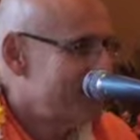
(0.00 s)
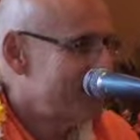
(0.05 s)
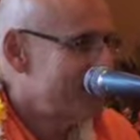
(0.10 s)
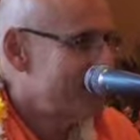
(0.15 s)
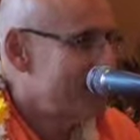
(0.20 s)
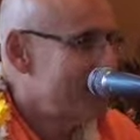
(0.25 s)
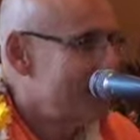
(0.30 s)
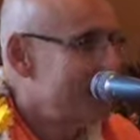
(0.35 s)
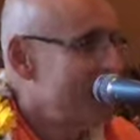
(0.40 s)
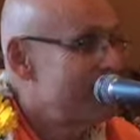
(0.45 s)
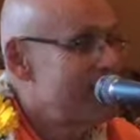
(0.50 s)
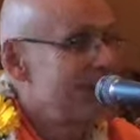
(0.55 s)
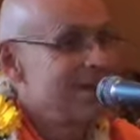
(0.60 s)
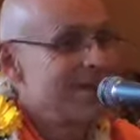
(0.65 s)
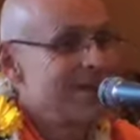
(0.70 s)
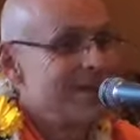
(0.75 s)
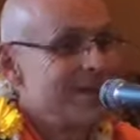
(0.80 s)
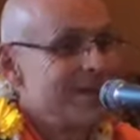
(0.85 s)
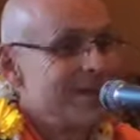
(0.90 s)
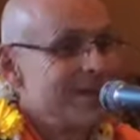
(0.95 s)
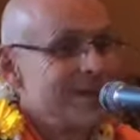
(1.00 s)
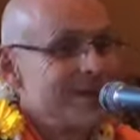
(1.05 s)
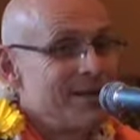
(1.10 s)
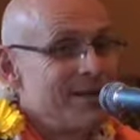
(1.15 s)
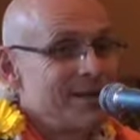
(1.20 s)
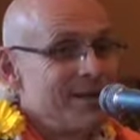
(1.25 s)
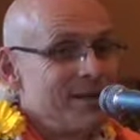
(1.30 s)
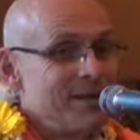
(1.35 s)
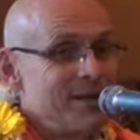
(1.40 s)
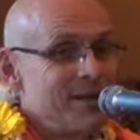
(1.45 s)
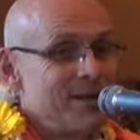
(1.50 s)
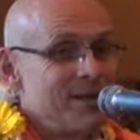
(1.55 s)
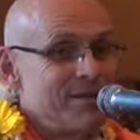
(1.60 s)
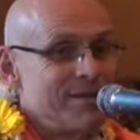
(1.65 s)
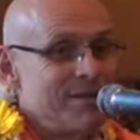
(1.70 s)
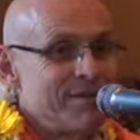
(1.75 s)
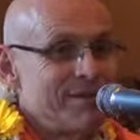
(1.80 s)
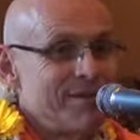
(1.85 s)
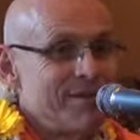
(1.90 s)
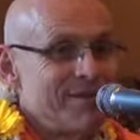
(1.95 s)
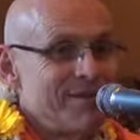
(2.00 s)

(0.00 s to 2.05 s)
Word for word: us. That's right, yeah. But,